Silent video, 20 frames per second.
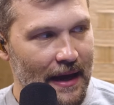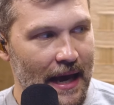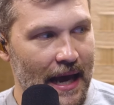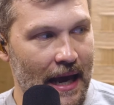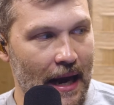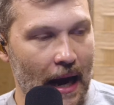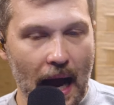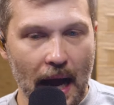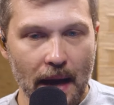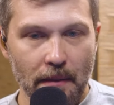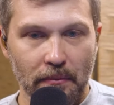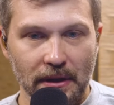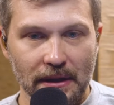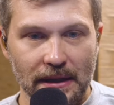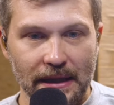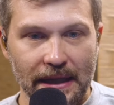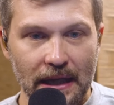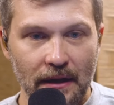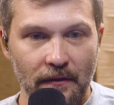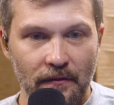And I
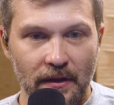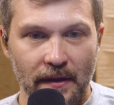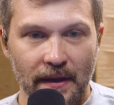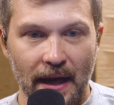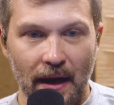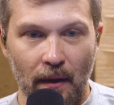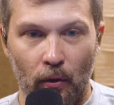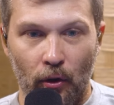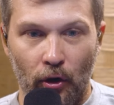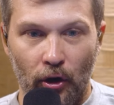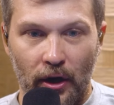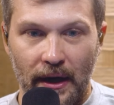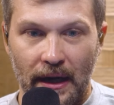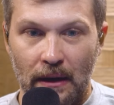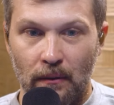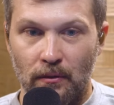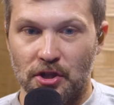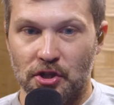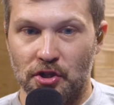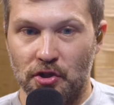believed in that work and I
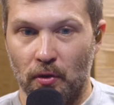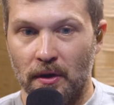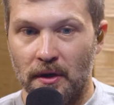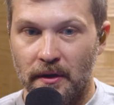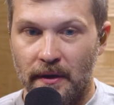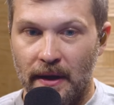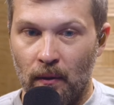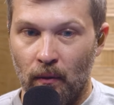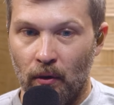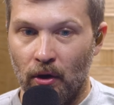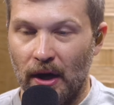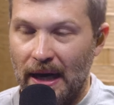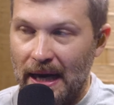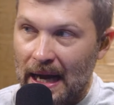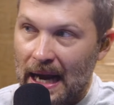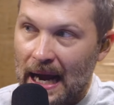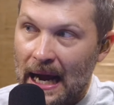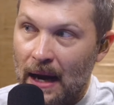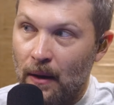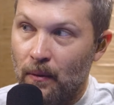was joined to that work
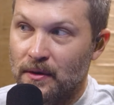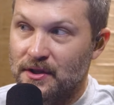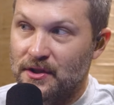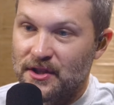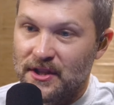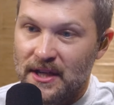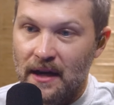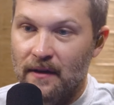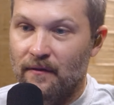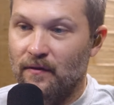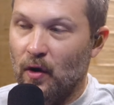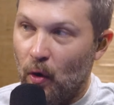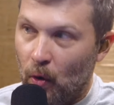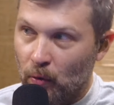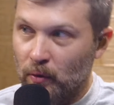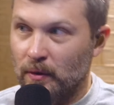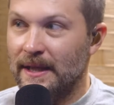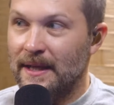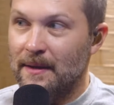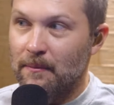and I was saved
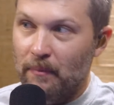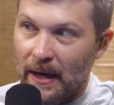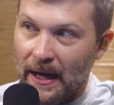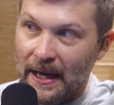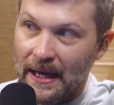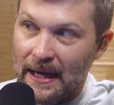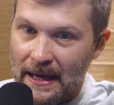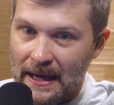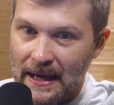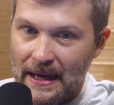only by